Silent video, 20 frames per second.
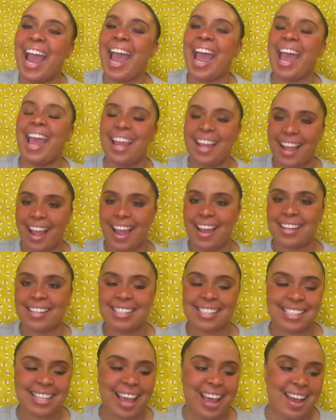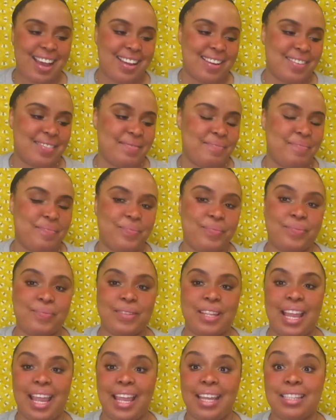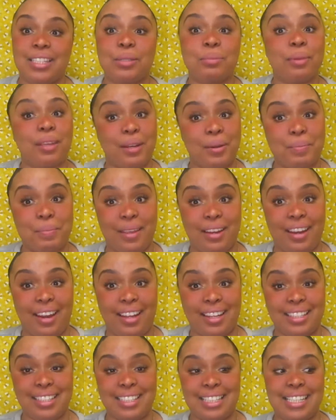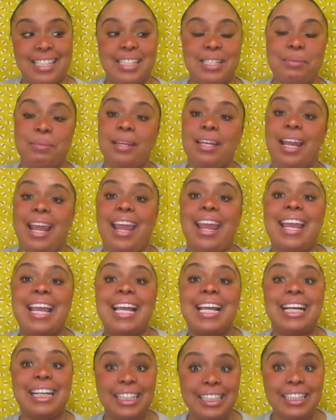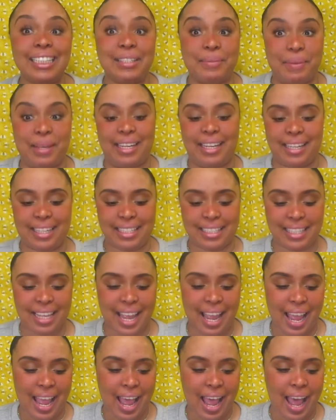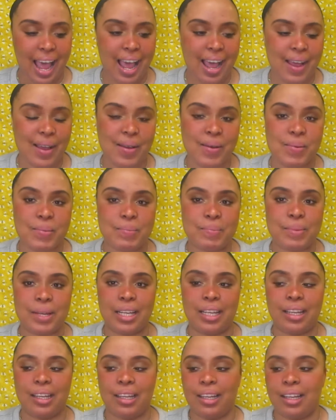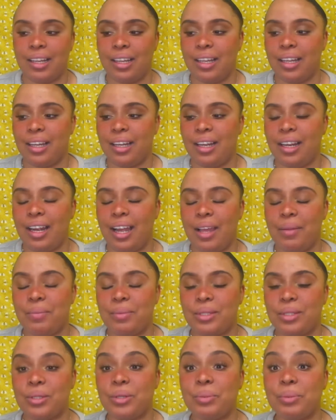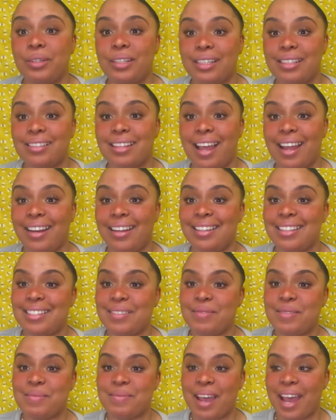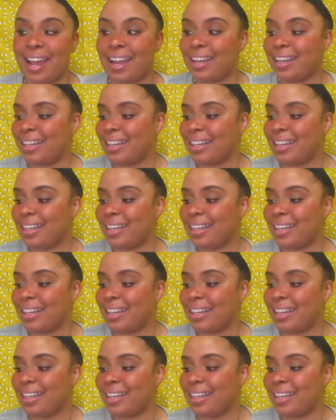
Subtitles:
Hey guys, it's been a minute. It's been a good minute. Um, I'm super excited to be back.